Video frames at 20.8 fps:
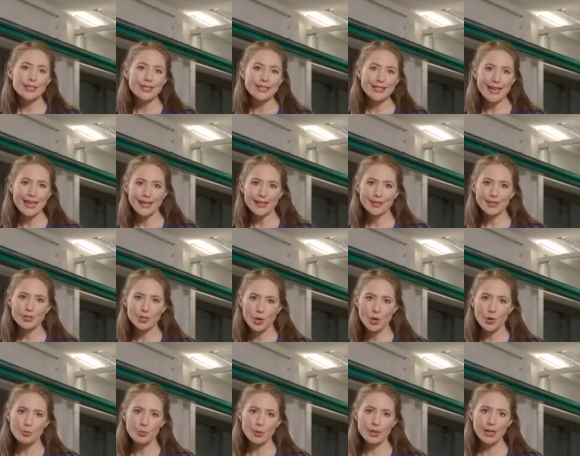a second
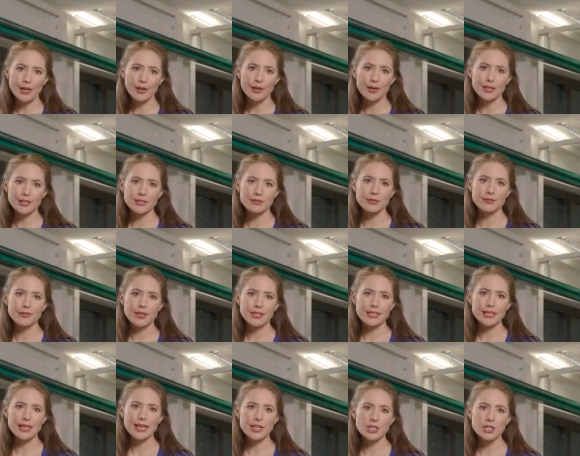opening height for
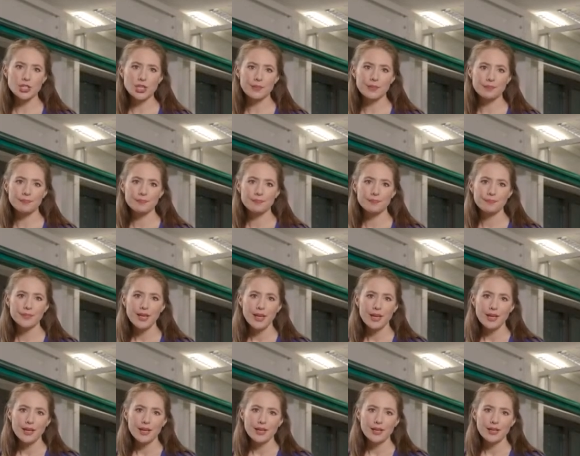ventilation.
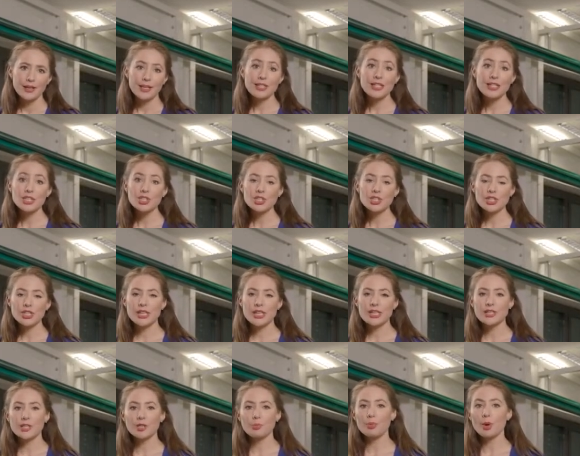In addition to
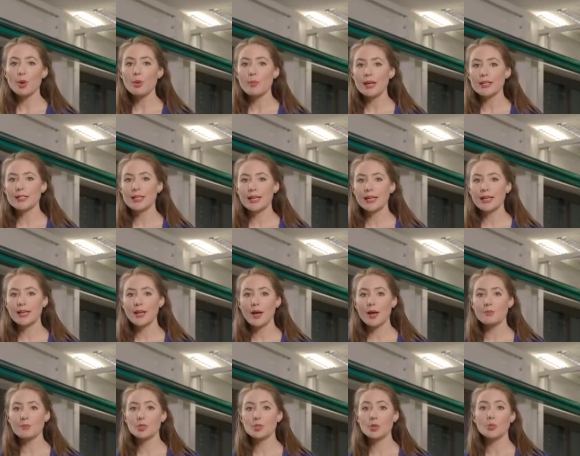this, the ProMatic
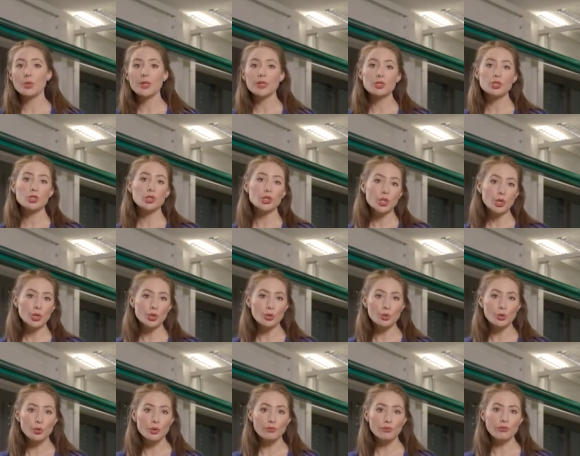comes with
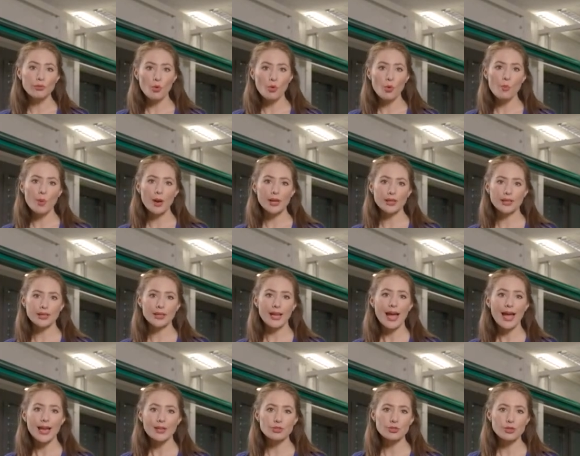2 4-button
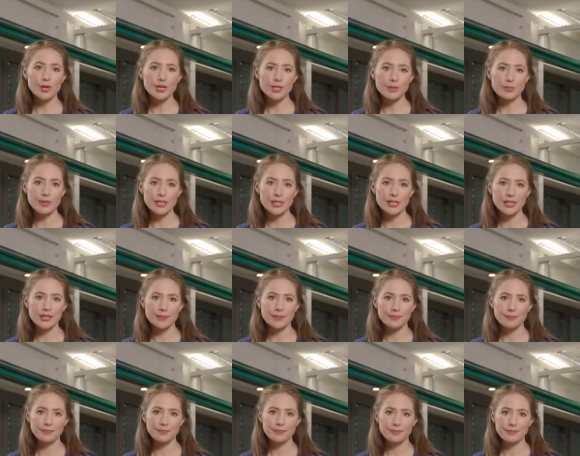hand transmitters.